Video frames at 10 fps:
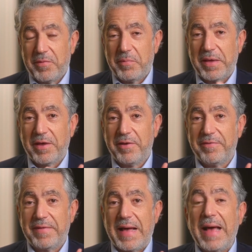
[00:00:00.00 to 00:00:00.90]

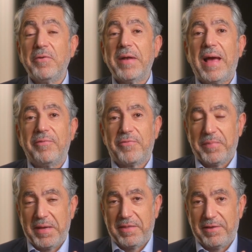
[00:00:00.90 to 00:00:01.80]
because I don't have to
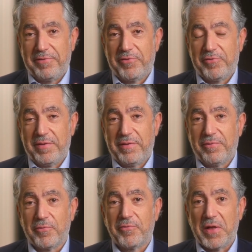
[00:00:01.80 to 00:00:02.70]
make the decision
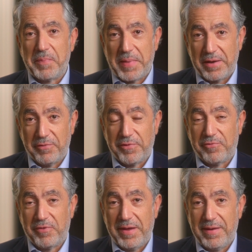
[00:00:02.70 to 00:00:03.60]
to stop out of a
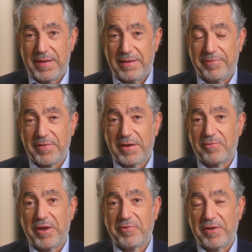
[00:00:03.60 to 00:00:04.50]
trade and start
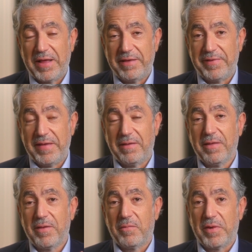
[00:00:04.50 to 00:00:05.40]
rationalizing
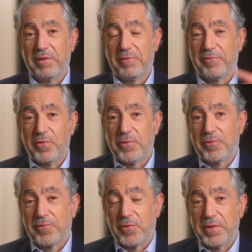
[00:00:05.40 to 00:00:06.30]
whether Soros
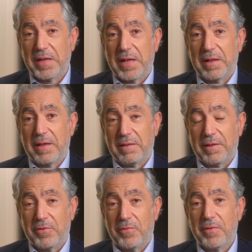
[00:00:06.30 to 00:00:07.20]
sold a little,
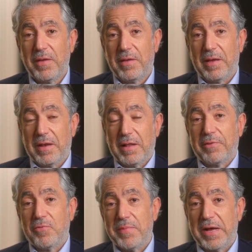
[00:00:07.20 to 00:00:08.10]
you know, a little
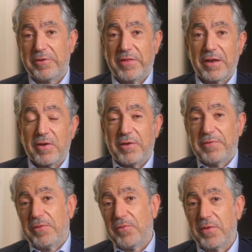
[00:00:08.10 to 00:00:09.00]
too much that caused
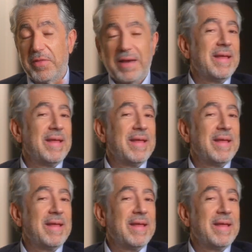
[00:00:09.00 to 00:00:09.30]
it to go there.